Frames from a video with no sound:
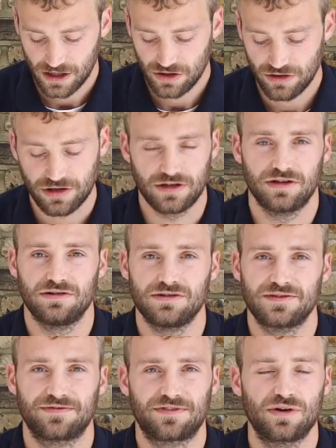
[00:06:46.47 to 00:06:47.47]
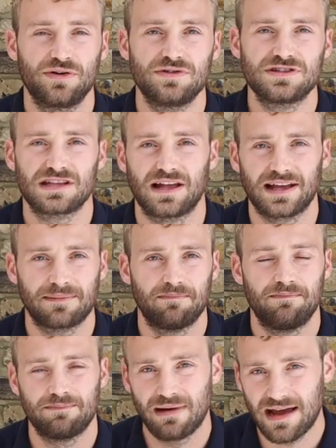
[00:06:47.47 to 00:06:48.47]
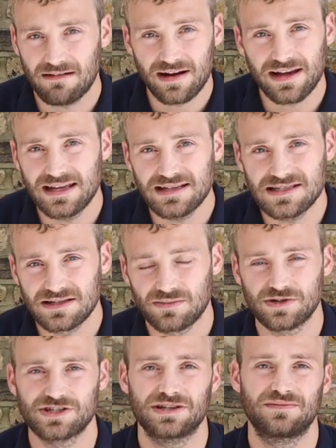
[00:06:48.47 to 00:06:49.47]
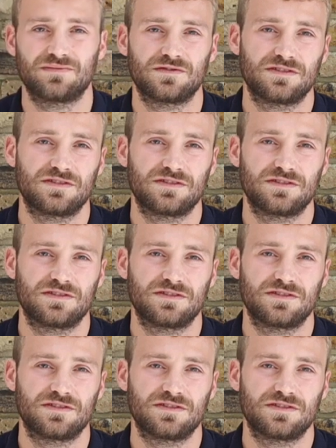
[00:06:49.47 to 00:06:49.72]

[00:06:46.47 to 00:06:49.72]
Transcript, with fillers: You can use fruits like berries, which have